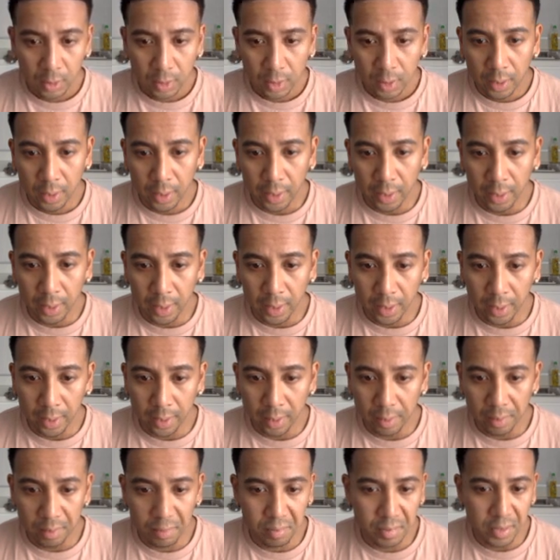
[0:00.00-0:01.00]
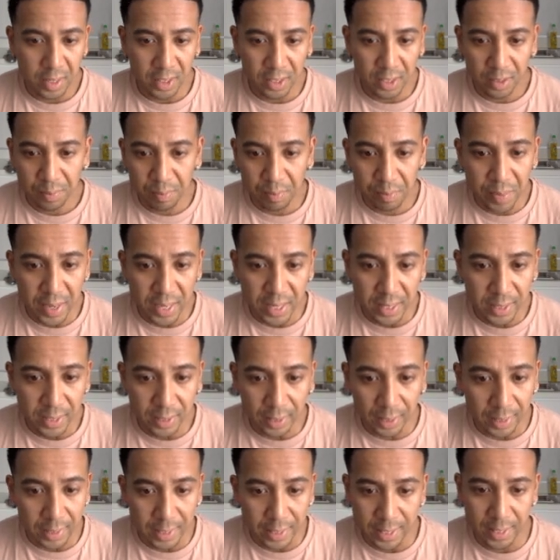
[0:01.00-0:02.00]
and that's
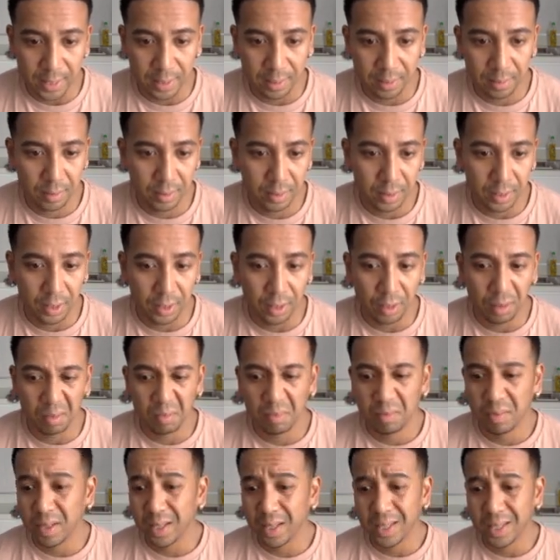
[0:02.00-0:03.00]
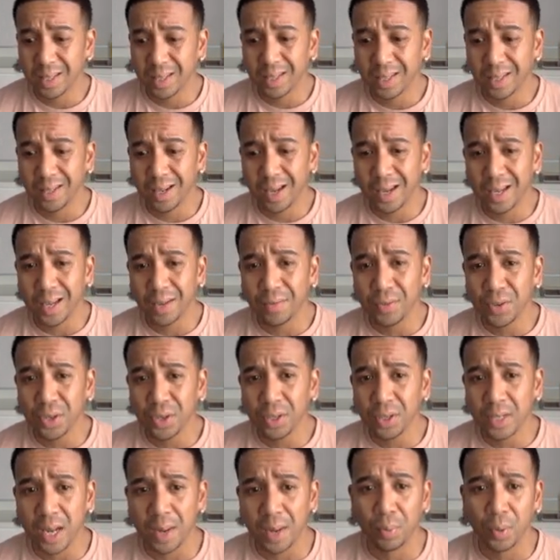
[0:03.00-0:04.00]
basically it. You know, they give you the
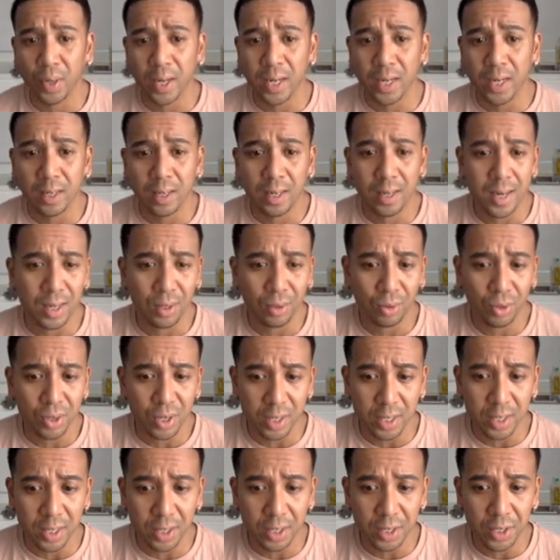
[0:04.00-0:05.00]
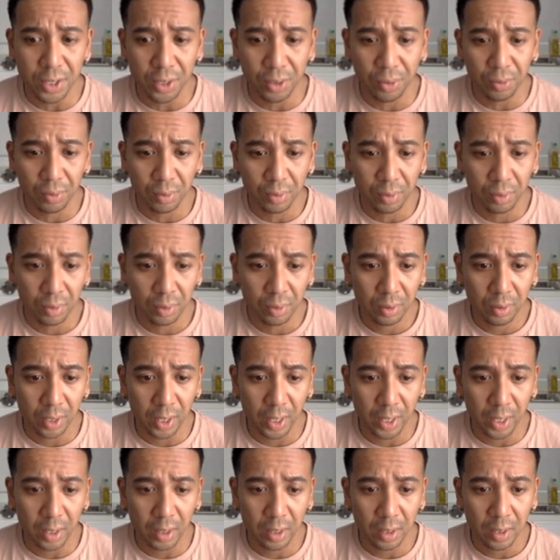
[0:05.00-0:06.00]
template, and that's all you need to do,
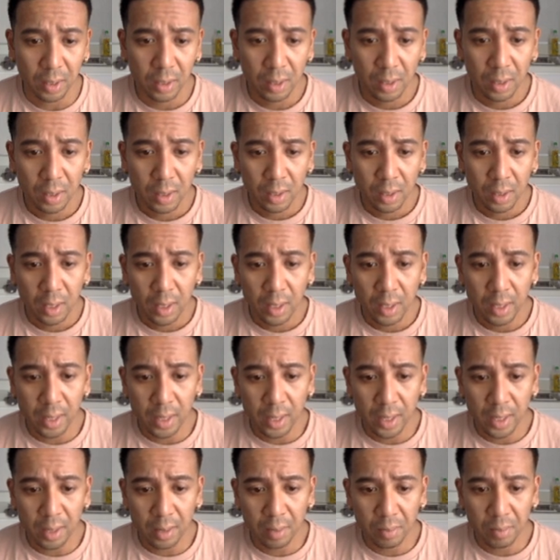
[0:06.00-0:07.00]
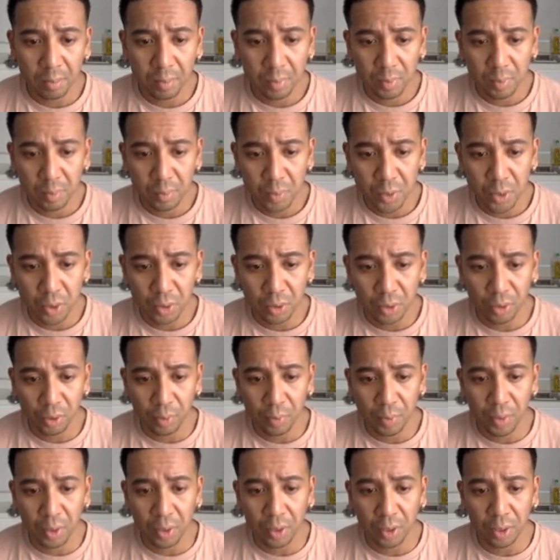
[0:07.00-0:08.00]
right? And then URL
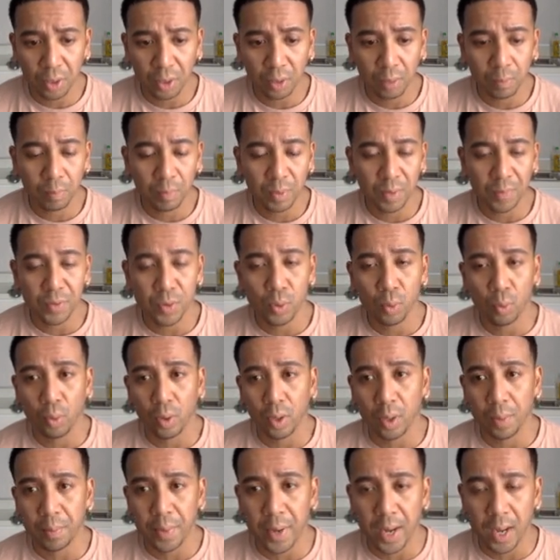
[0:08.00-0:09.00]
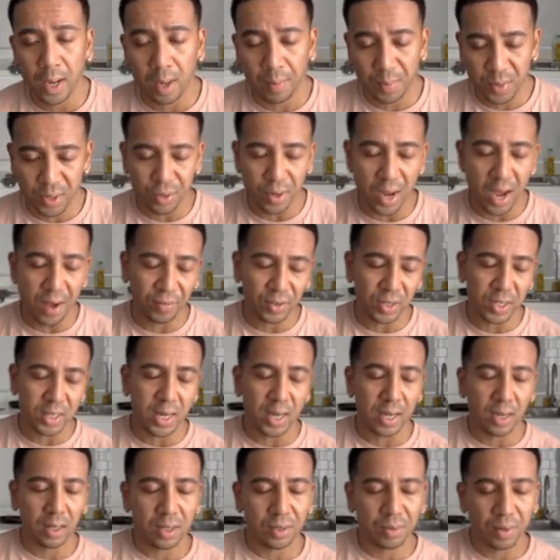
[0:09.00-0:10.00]
builder, if you want to pass, I mean, you
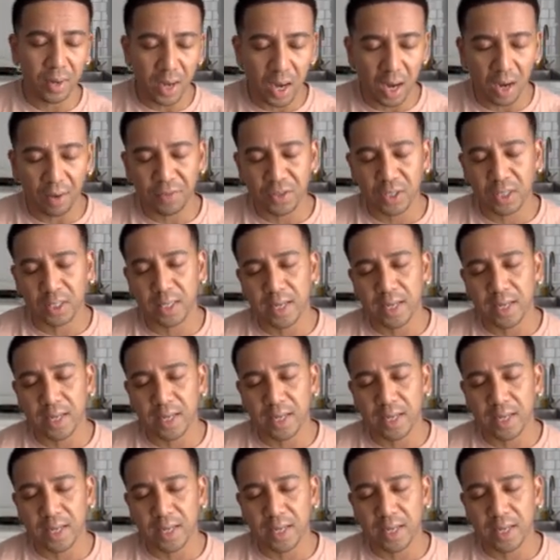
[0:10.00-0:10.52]
obviously